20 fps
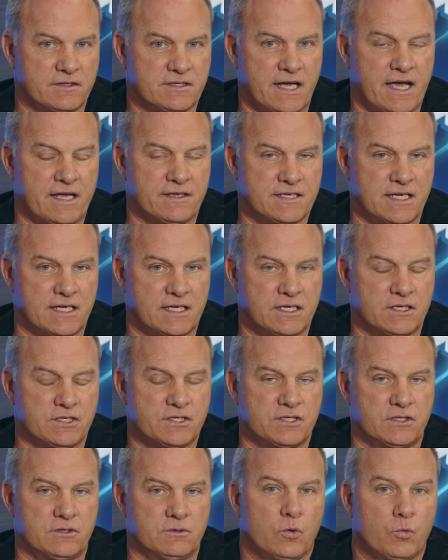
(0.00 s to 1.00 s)
to take
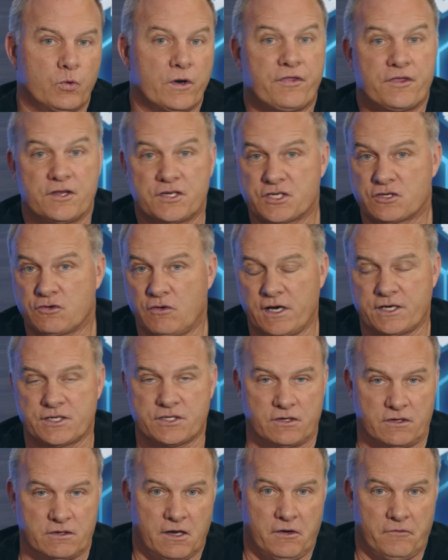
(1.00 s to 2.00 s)
issue with the
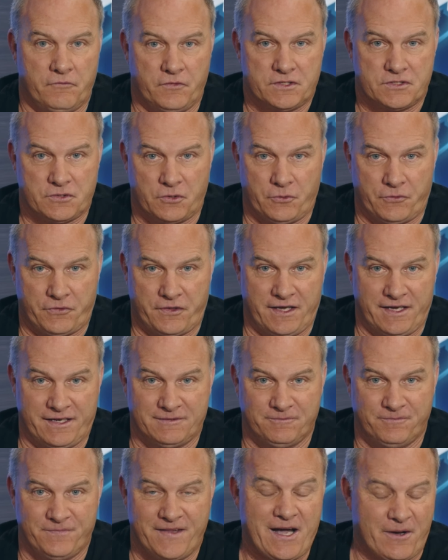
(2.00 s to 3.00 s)
structure of this whole thing.
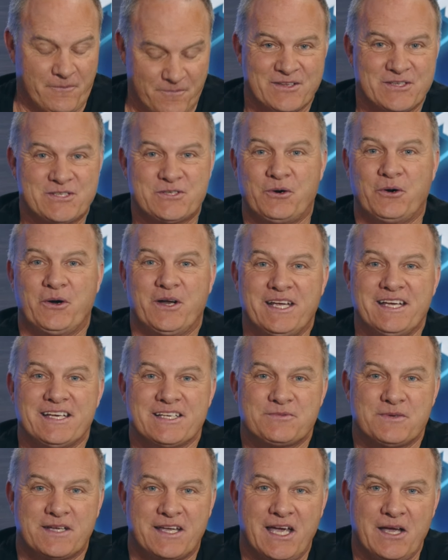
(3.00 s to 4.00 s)
Now, the story
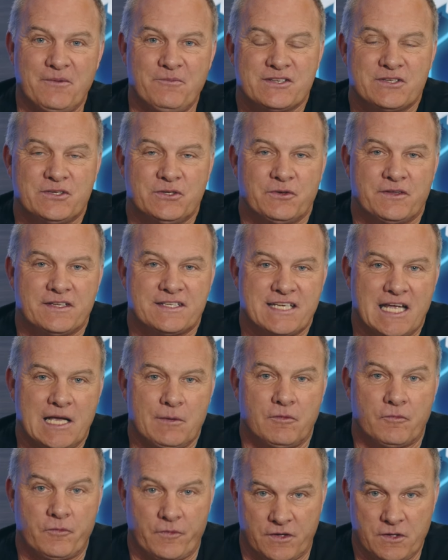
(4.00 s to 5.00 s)
is we came to the
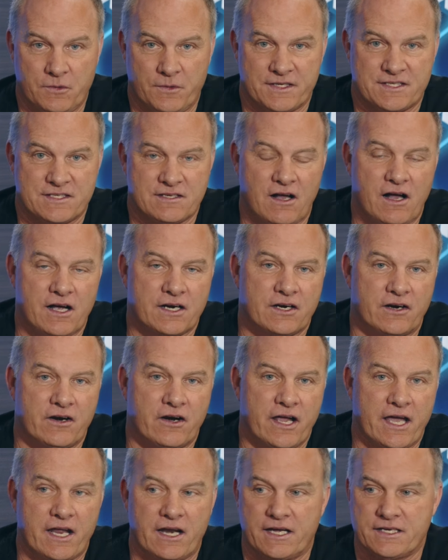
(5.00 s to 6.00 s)
table with U.S. Soccer,
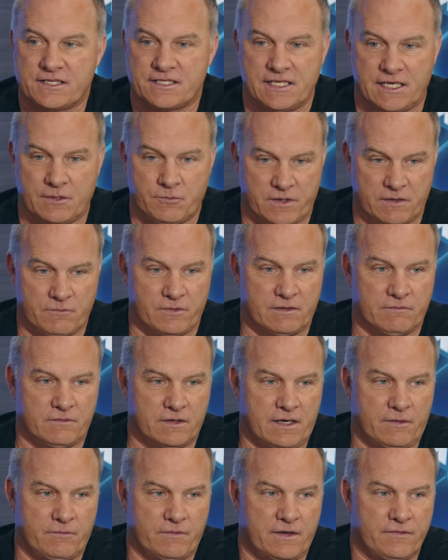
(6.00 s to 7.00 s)
and I said,
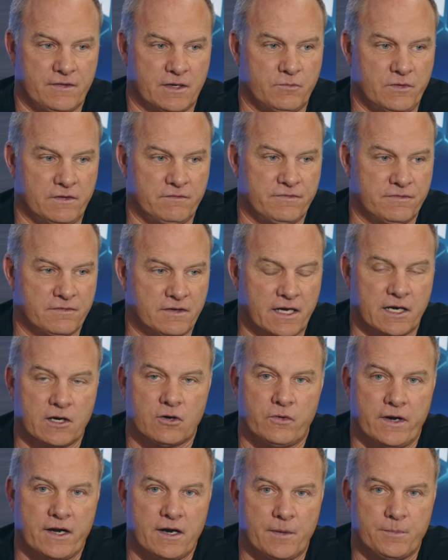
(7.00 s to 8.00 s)
I think we've got a
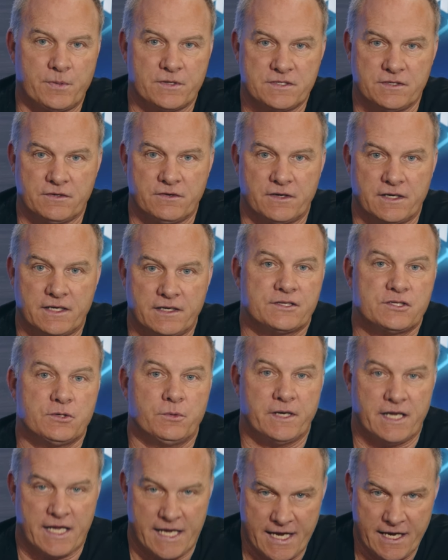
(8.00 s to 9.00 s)
great opportunity to
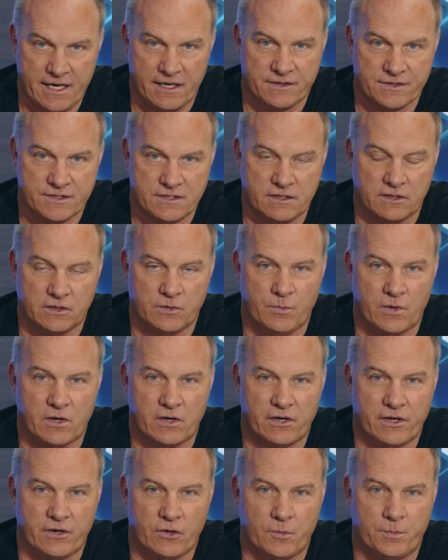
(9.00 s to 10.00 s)
enhance the Lamar
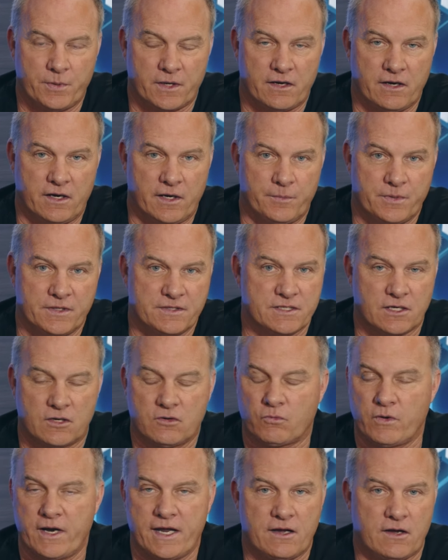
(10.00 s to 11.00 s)
Hunt Open Cup. It's a
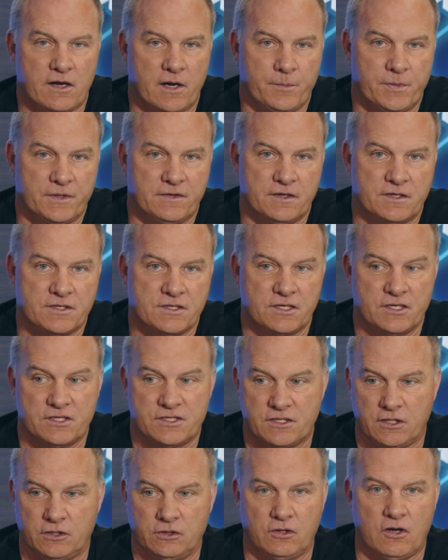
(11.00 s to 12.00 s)
great competition. It's
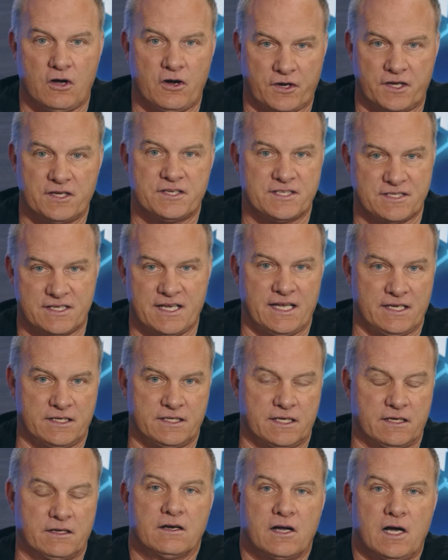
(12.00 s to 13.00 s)
the longest
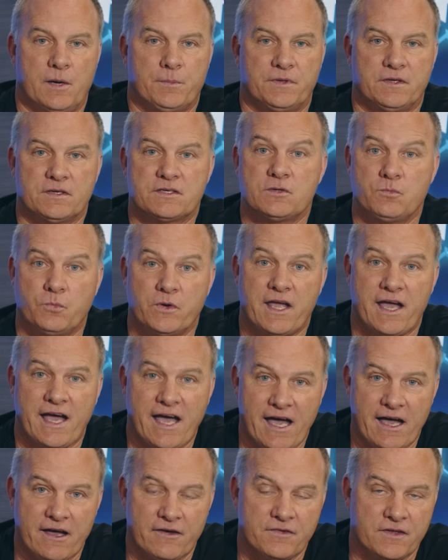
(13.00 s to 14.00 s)
standing competition we
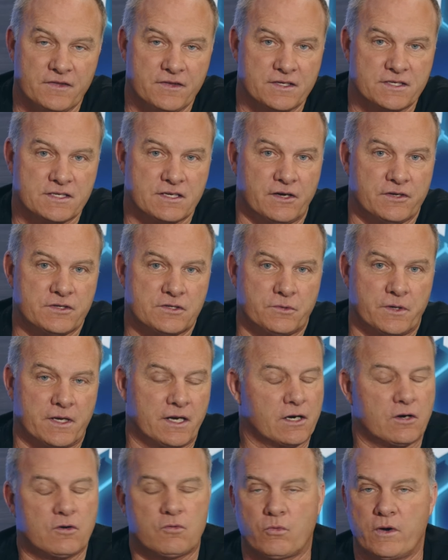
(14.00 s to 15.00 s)
have in this country, and
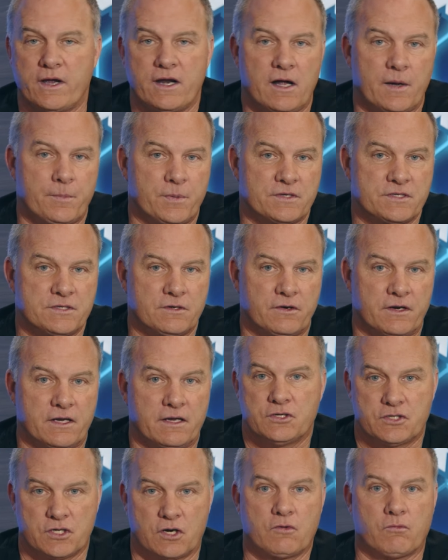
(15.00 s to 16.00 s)
a great opportunity
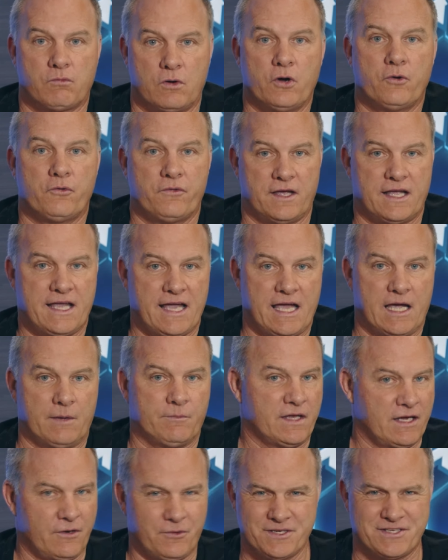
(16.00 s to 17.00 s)
to grow the game.
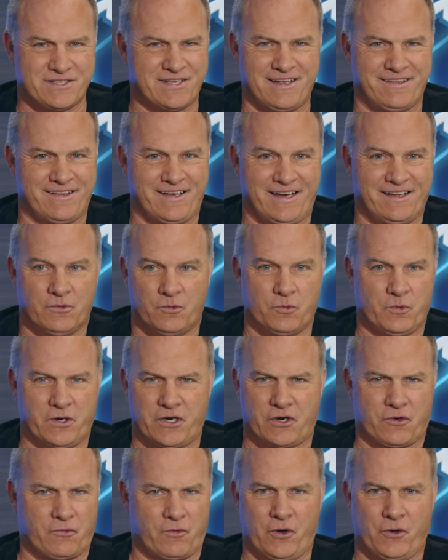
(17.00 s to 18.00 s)
They always say that. We want
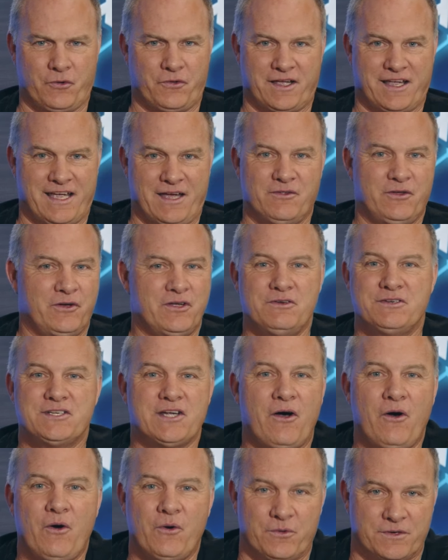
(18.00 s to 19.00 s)
to grow the game. No, you
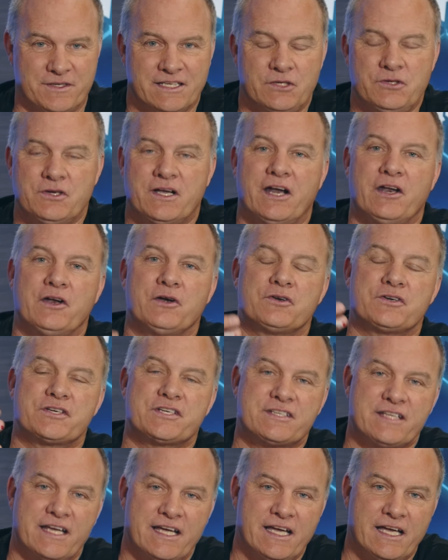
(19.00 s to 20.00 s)
don't. And you got to
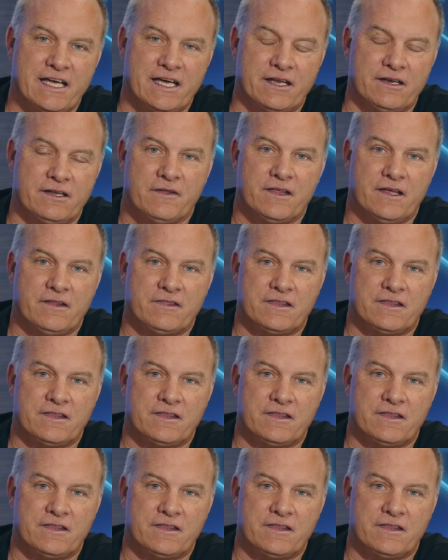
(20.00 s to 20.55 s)
understand that